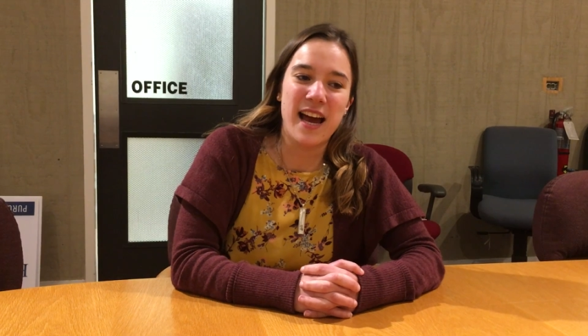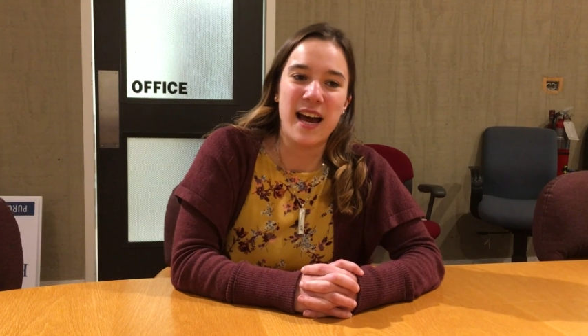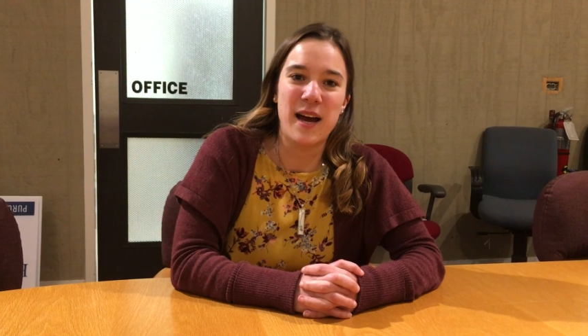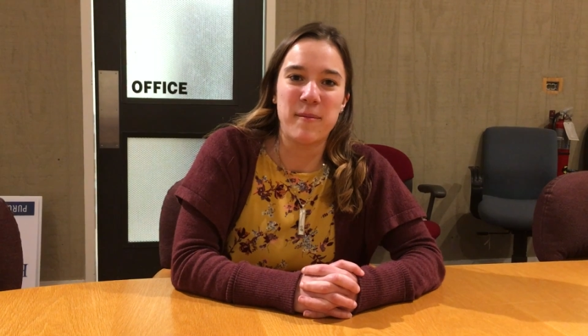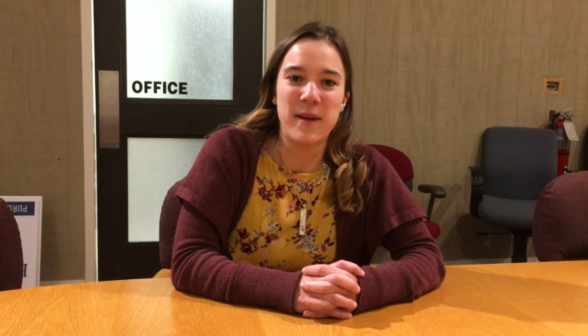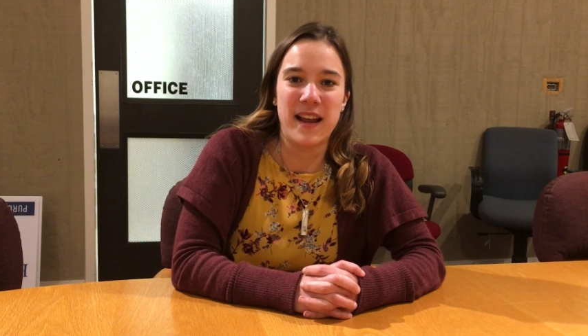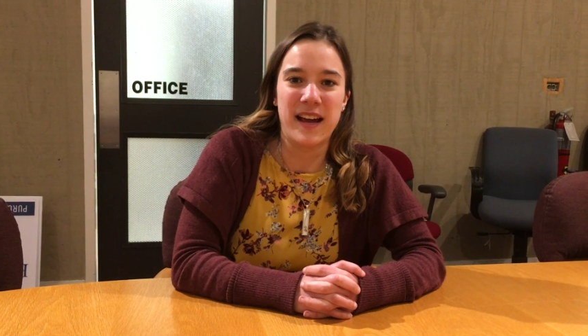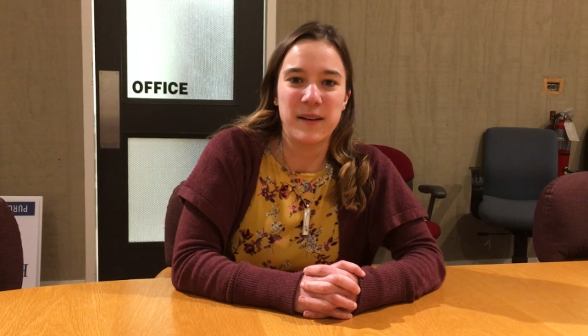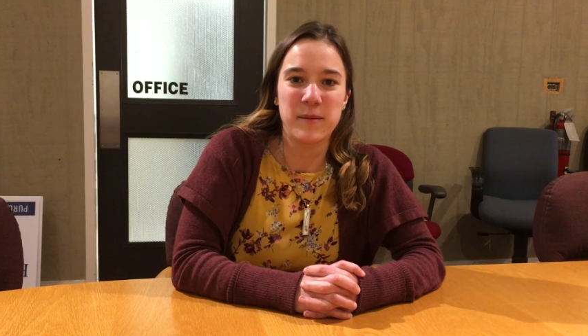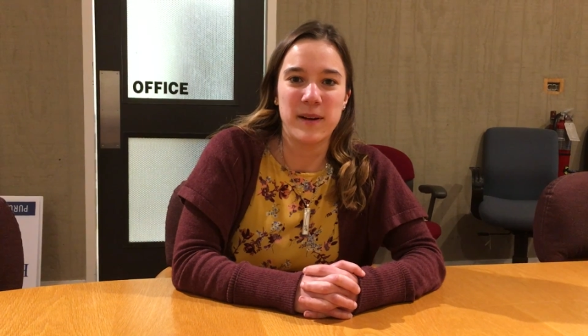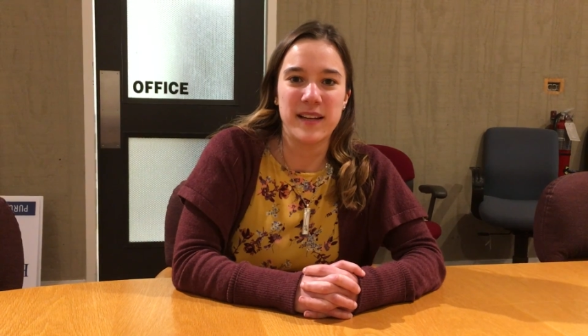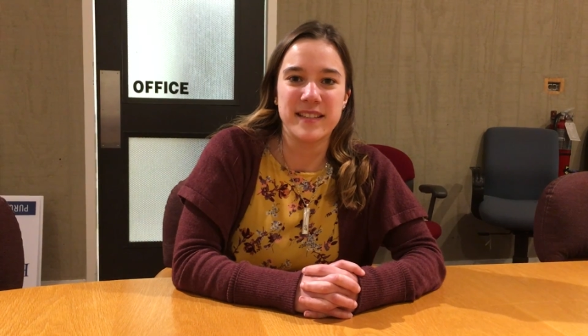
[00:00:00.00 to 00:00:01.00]
and
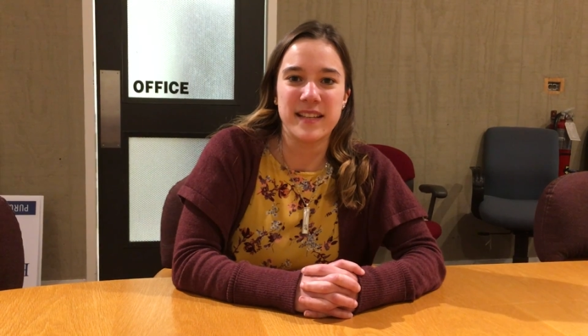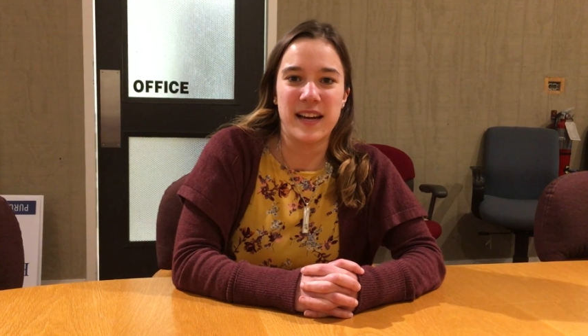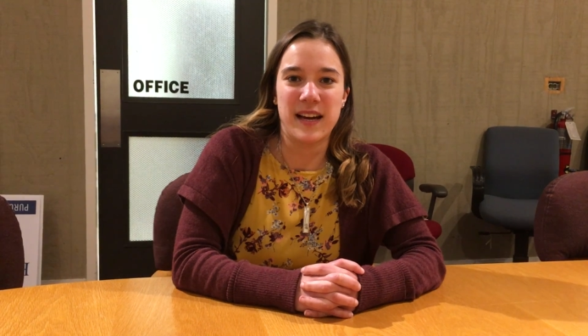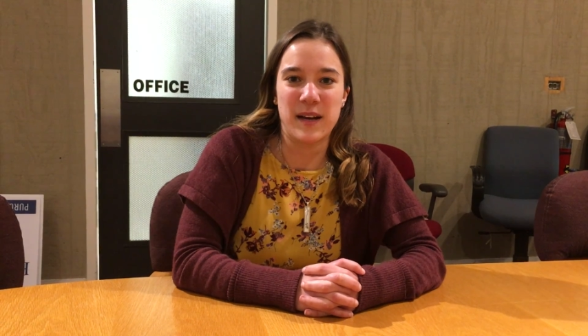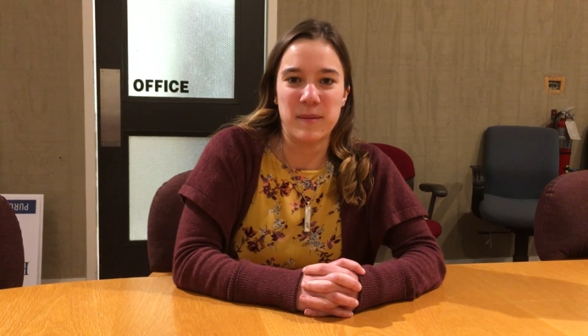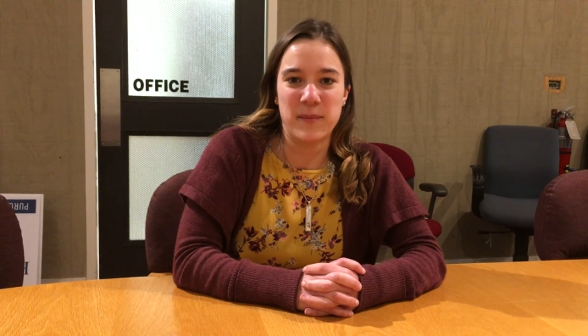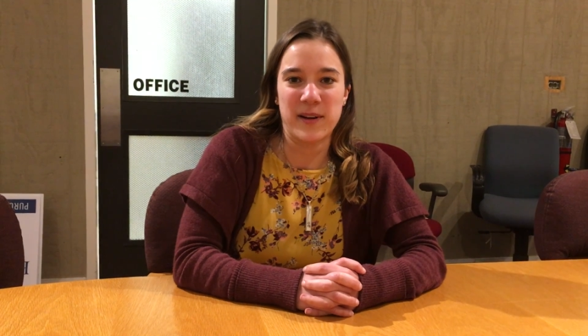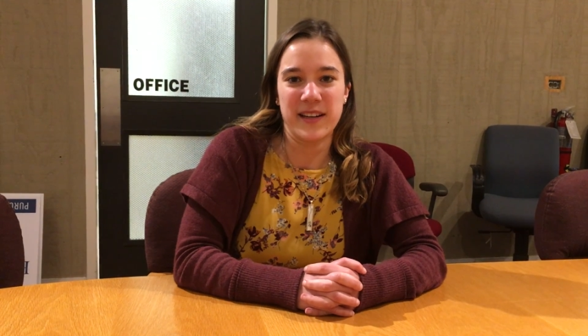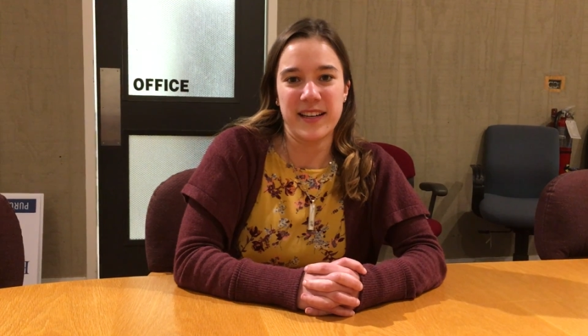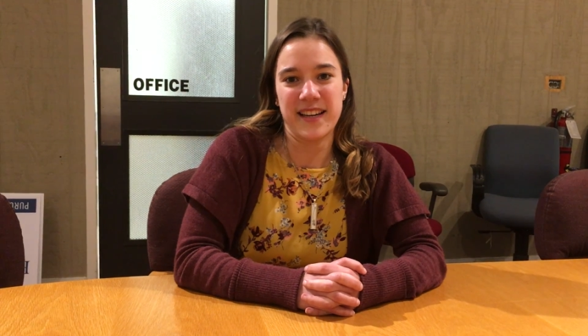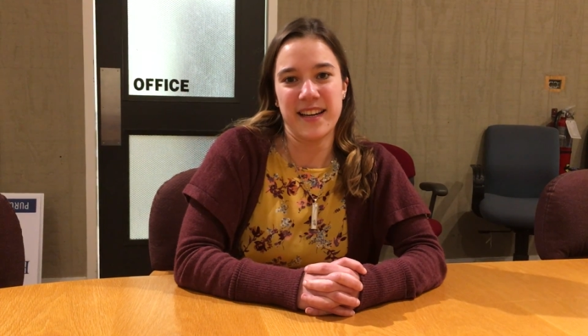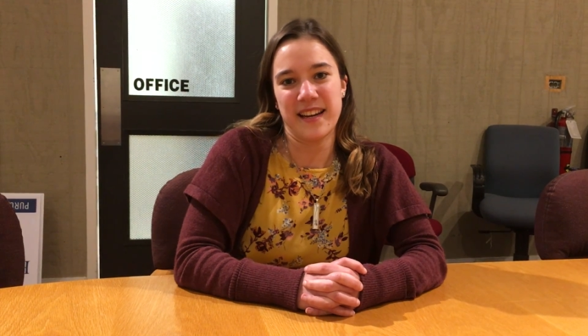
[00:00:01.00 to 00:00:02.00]
I was a
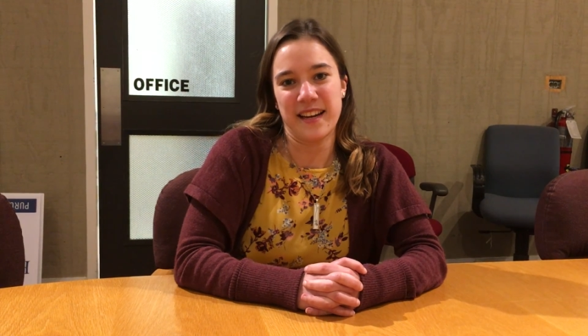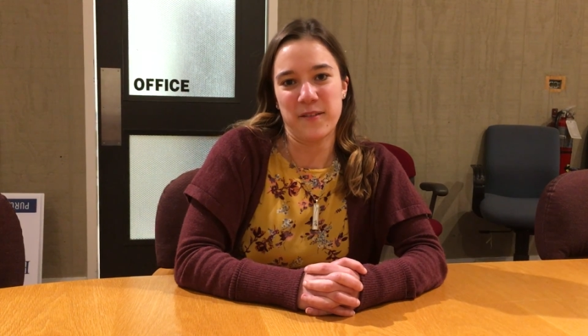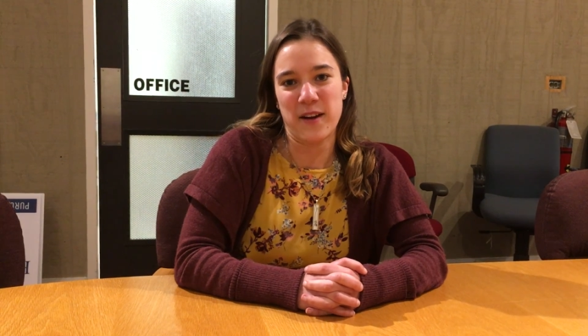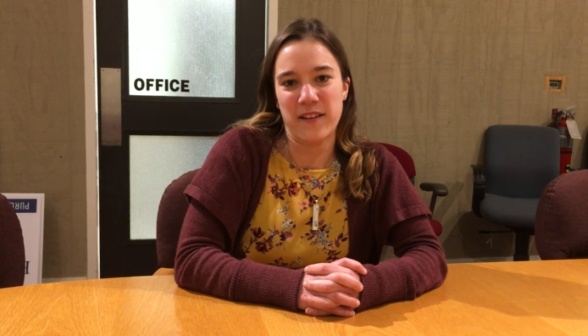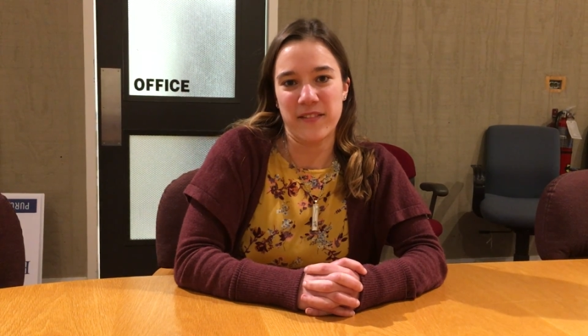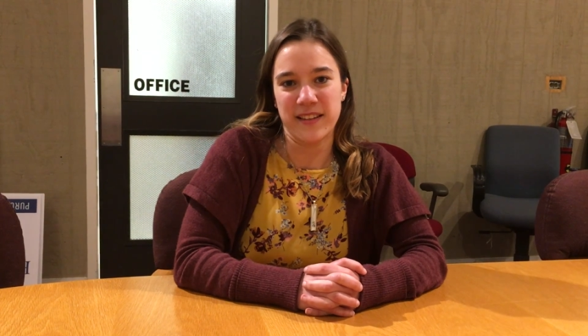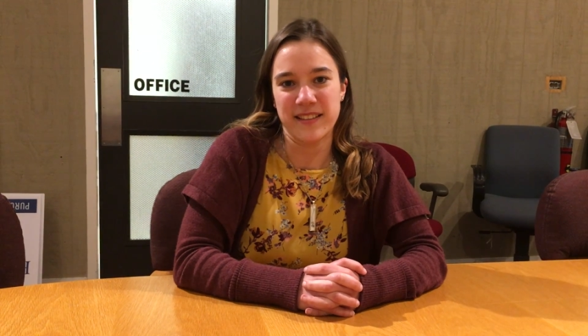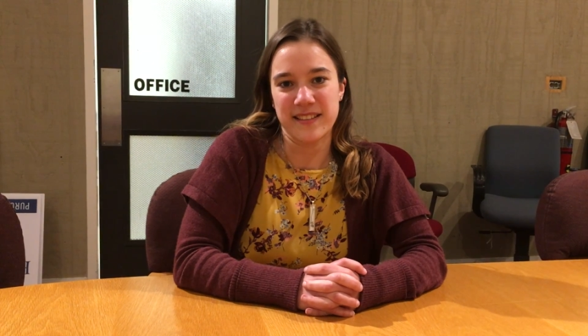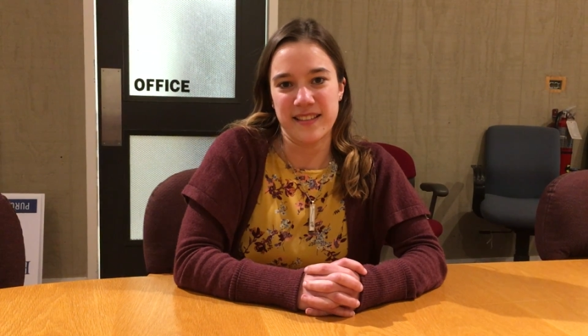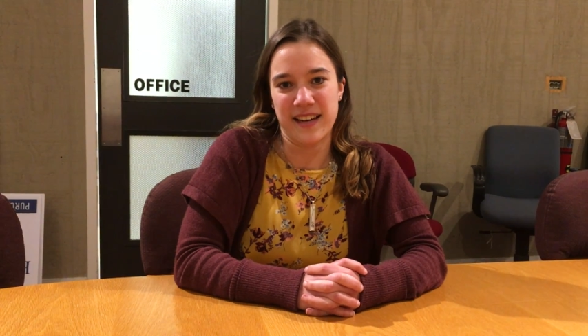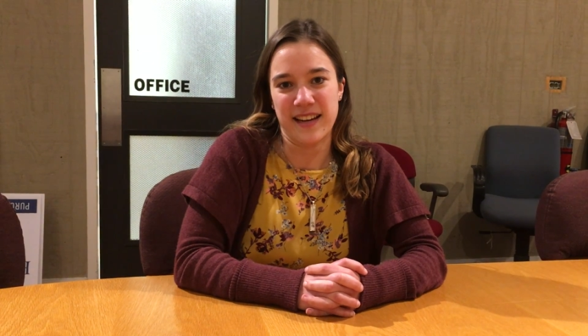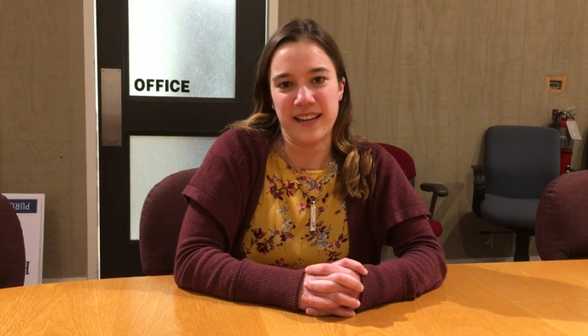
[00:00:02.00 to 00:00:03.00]
marketing and graphic
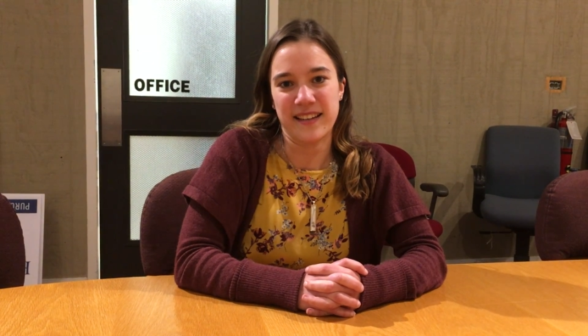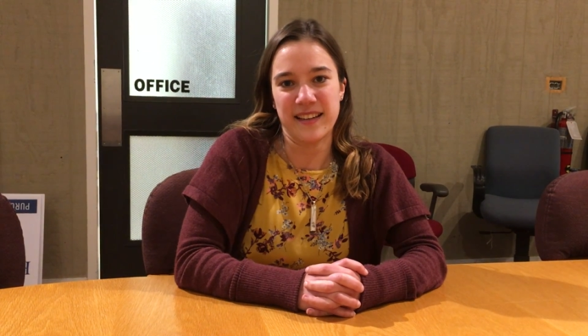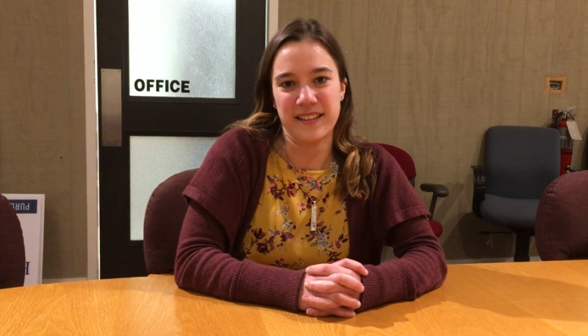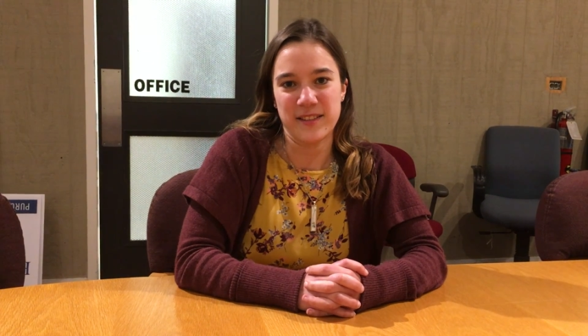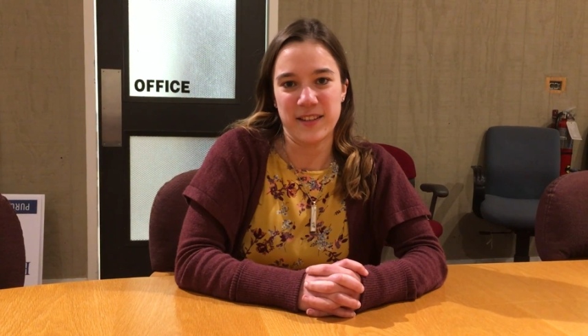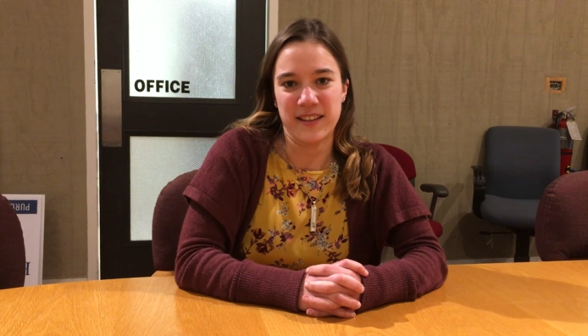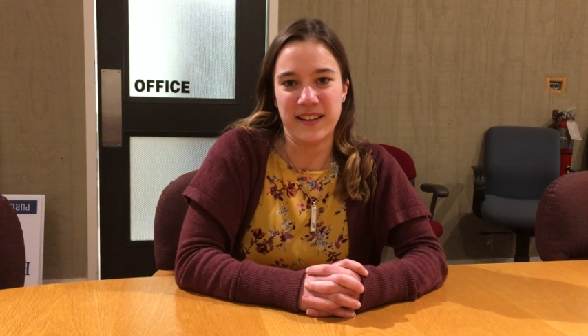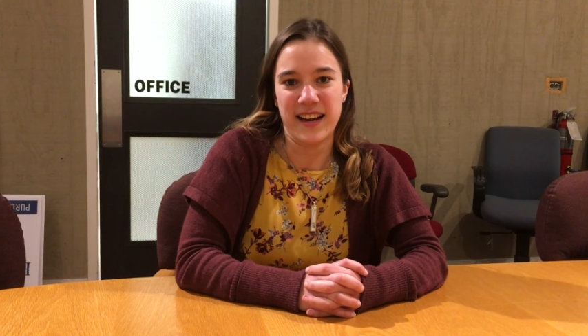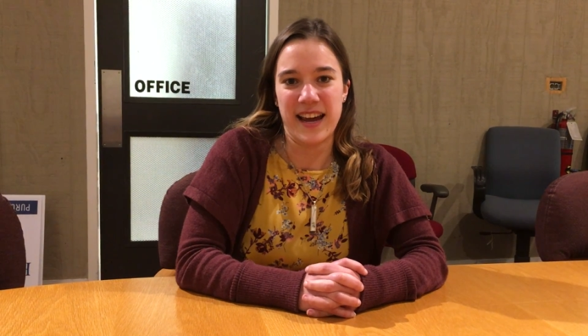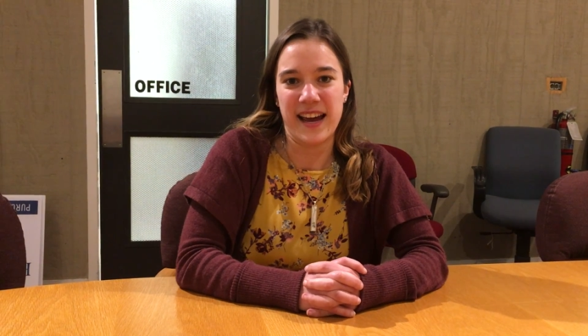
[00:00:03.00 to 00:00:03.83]
design intern